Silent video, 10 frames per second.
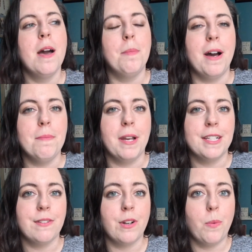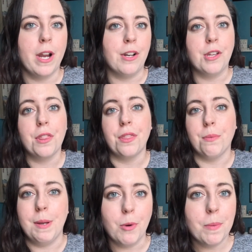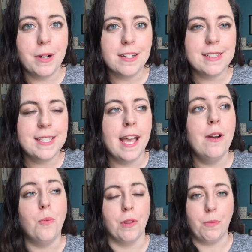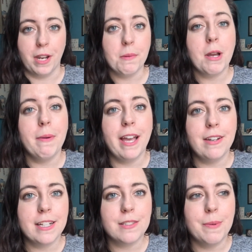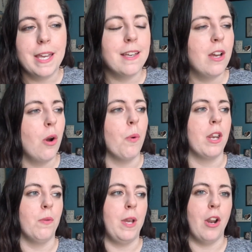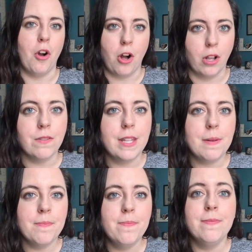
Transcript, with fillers: But because I've acquired three more books, with one of them coming out next week, we're going to read all of them